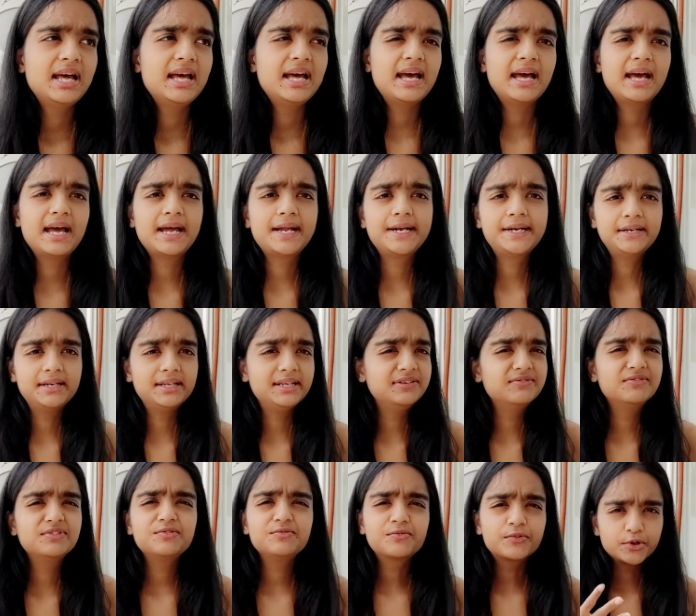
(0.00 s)
And
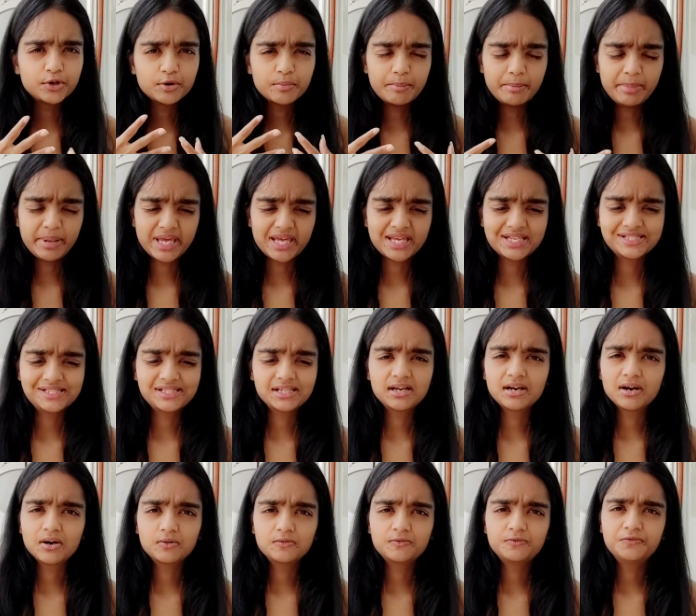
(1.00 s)
even for your basic
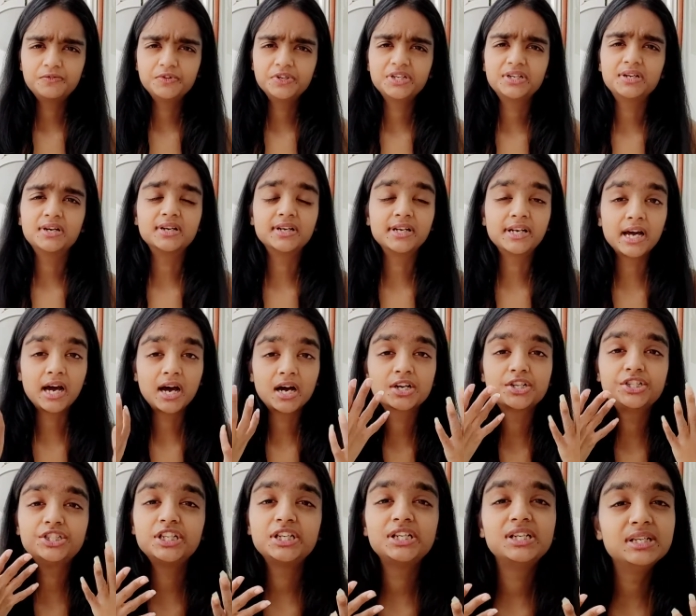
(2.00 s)
outfit, a dark
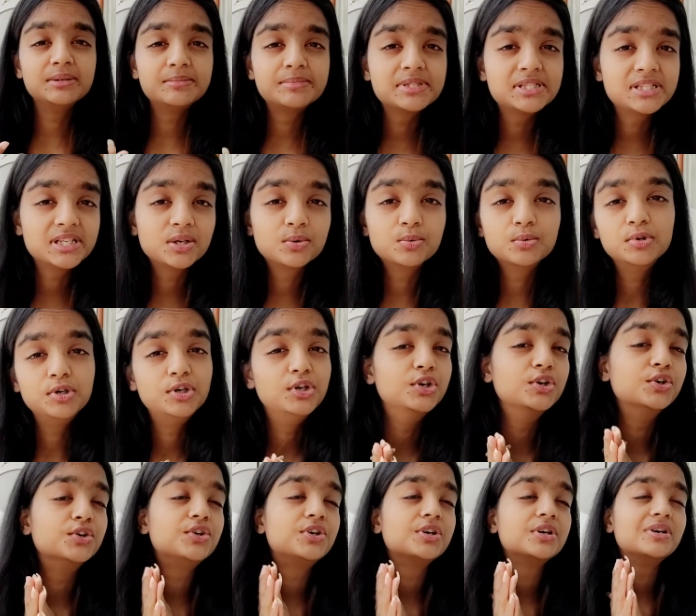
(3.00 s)
shade lipstick would
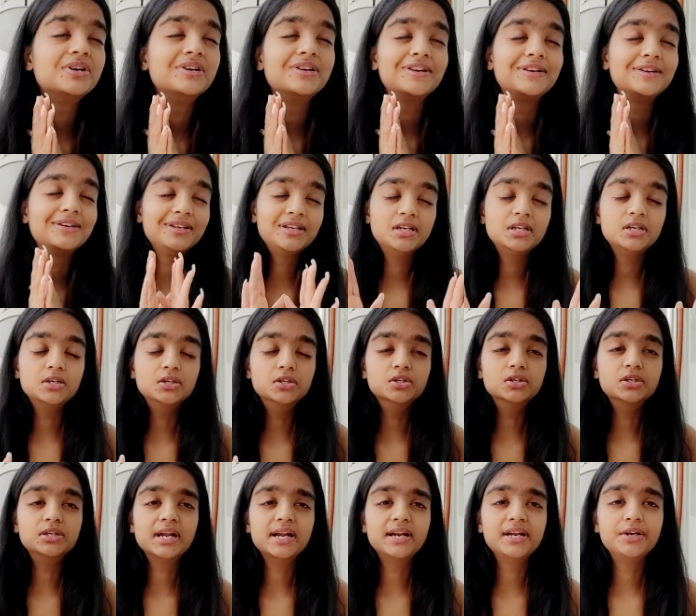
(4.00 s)
look really
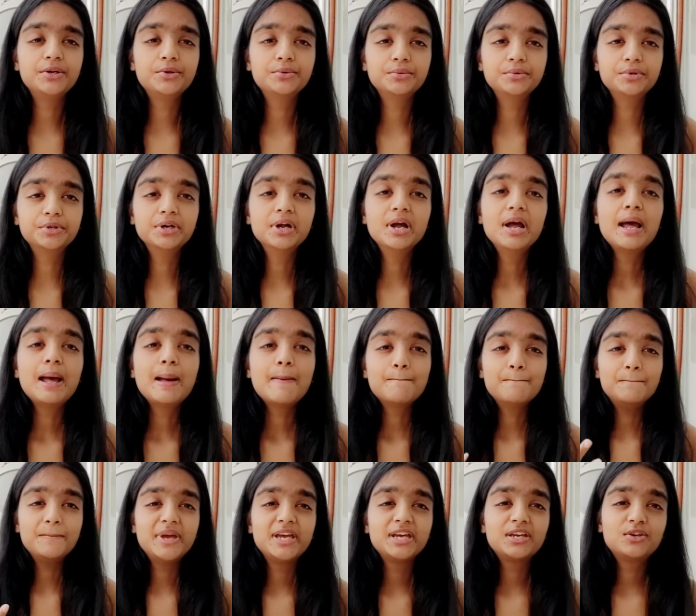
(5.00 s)
good and it would
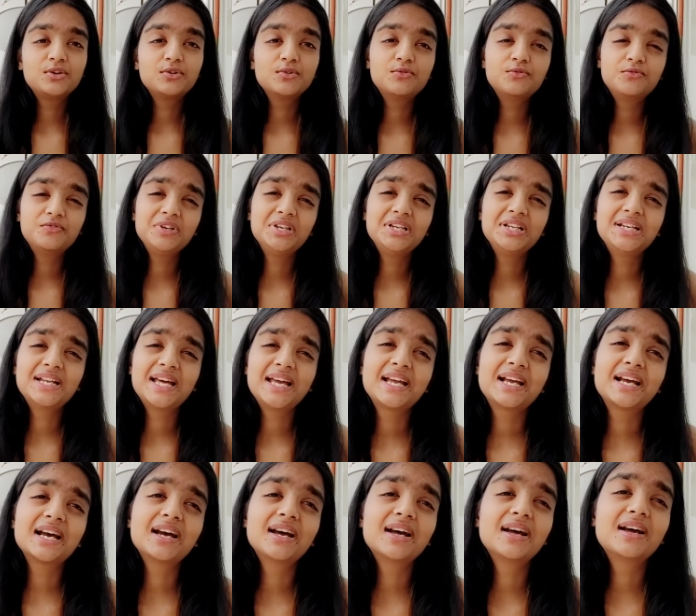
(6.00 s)
make you feel
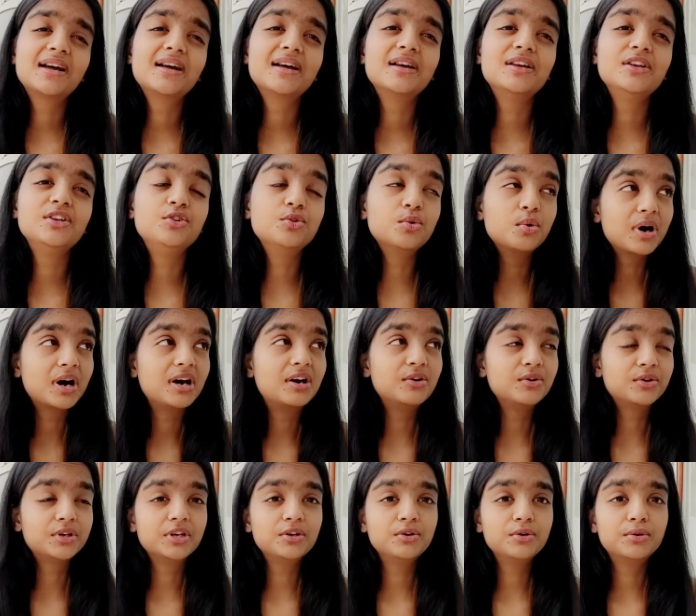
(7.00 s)
like you are
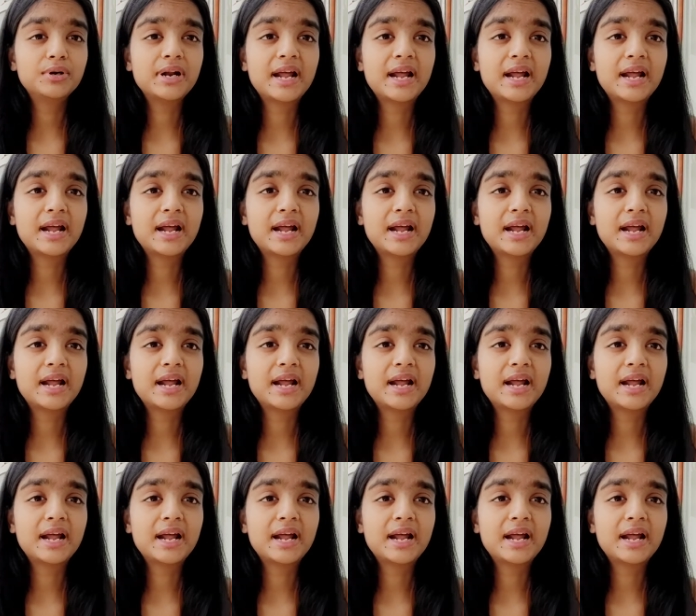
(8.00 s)
looking good